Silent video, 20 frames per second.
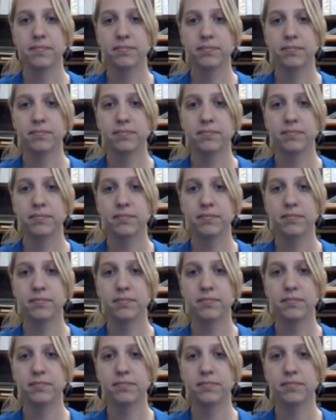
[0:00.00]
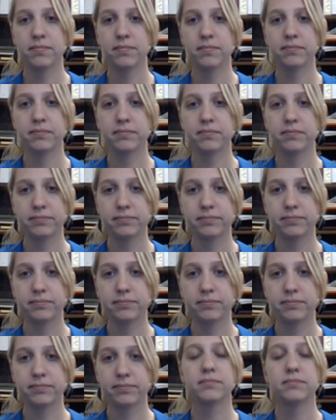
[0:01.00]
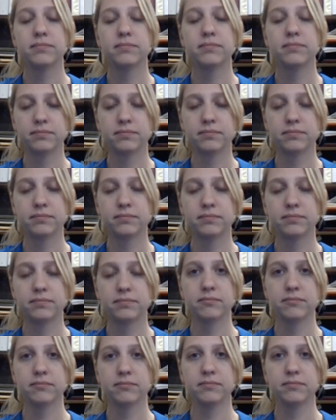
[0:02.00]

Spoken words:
No words are spoken by the person on screen.